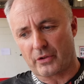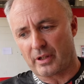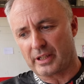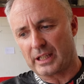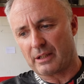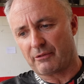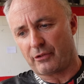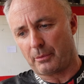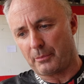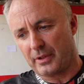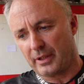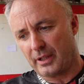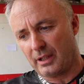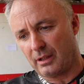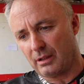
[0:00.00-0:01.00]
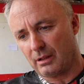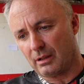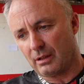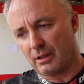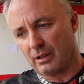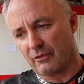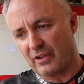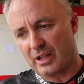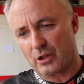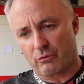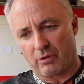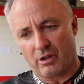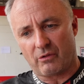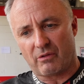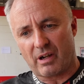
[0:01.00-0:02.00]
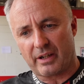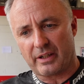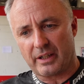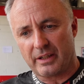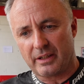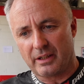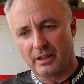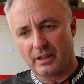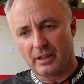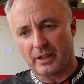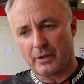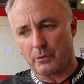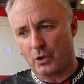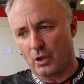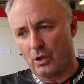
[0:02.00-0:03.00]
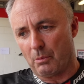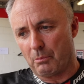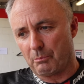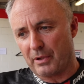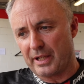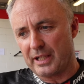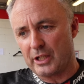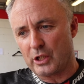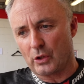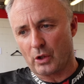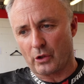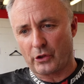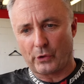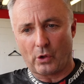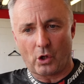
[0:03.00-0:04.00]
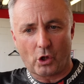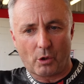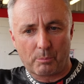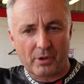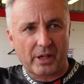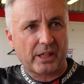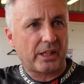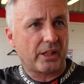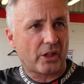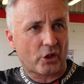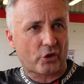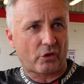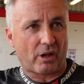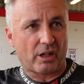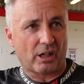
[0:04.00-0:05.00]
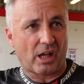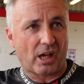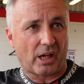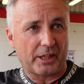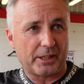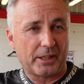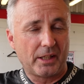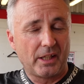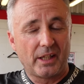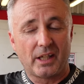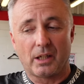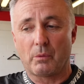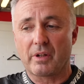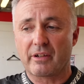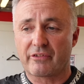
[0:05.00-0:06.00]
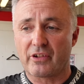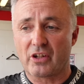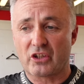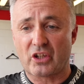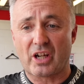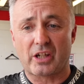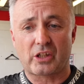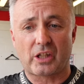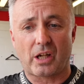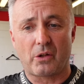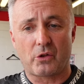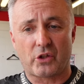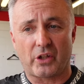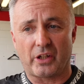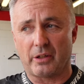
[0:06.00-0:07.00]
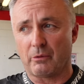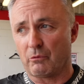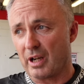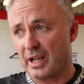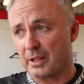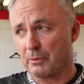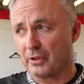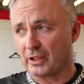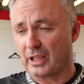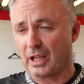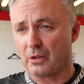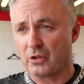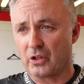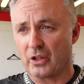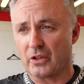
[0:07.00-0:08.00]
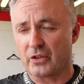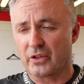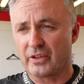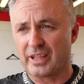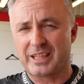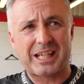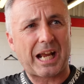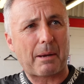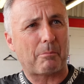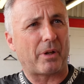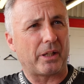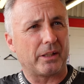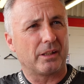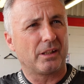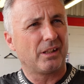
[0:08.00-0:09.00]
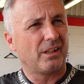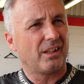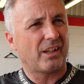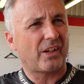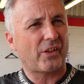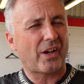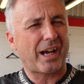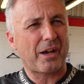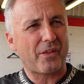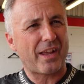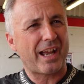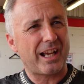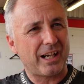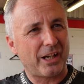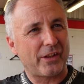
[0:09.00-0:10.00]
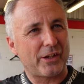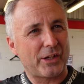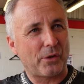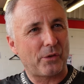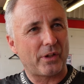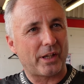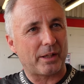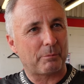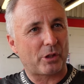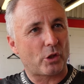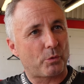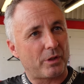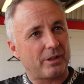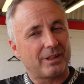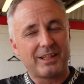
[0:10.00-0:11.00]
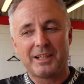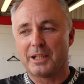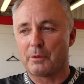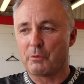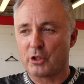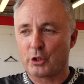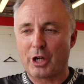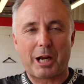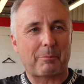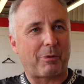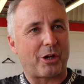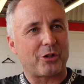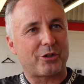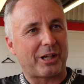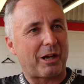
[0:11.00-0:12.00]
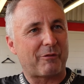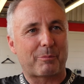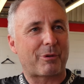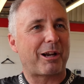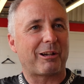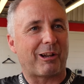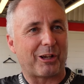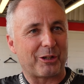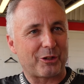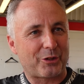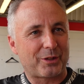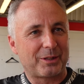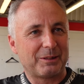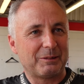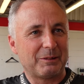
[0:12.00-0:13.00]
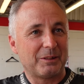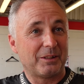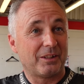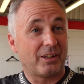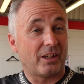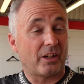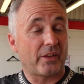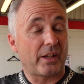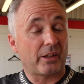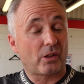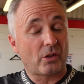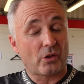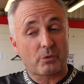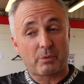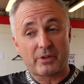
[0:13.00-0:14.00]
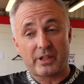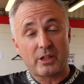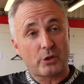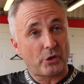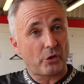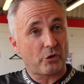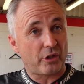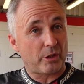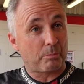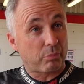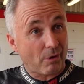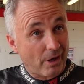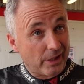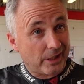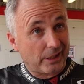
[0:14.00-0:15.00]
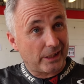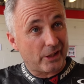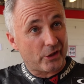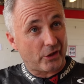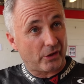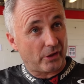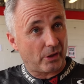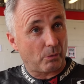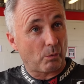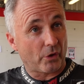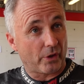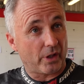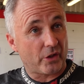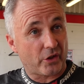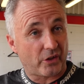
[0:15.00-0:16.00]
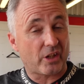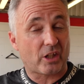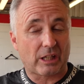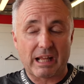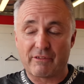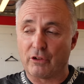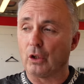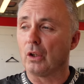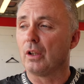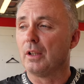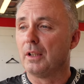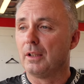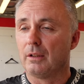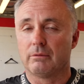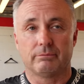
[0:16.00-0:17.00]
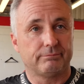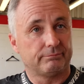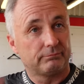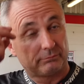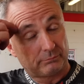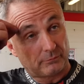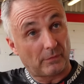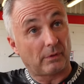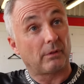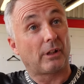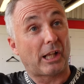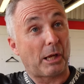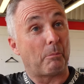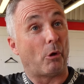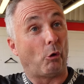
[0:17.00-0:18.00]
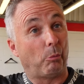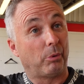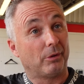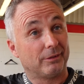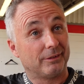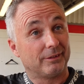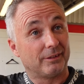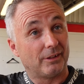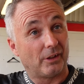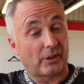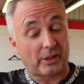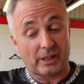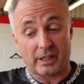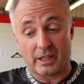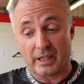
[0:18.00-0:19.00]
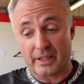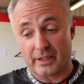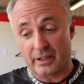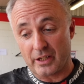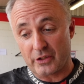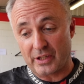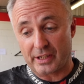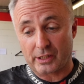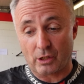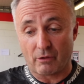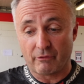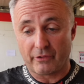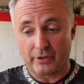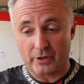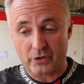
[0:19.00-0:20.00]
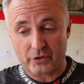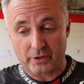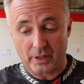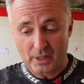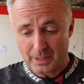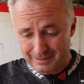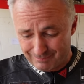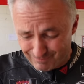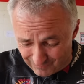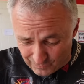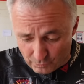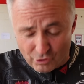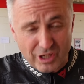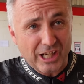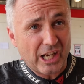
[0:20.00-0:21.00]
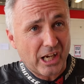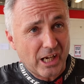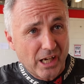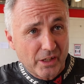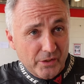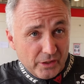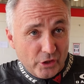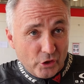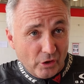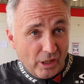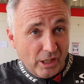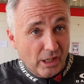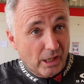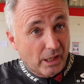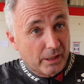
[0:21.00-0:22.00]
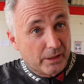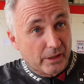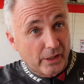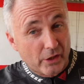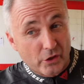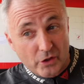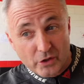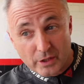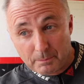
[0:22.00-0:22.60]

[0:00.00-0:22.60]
So I came from the advanced road riding and it was all mainly done on throttle or braking in yeah, a straight line. Yeah, exactly. When I first started coaching and riding with the coaches, they got me. Thought, yeah. How the hell are they doing it? Yeah. the track bikes don't have the brake lights. Yeah, of course. And then of course when they introduced this braking into the into this level, light bulb. Yeah. Okay. Yeah. And it's that confidence that really hard in straight line. Yeah.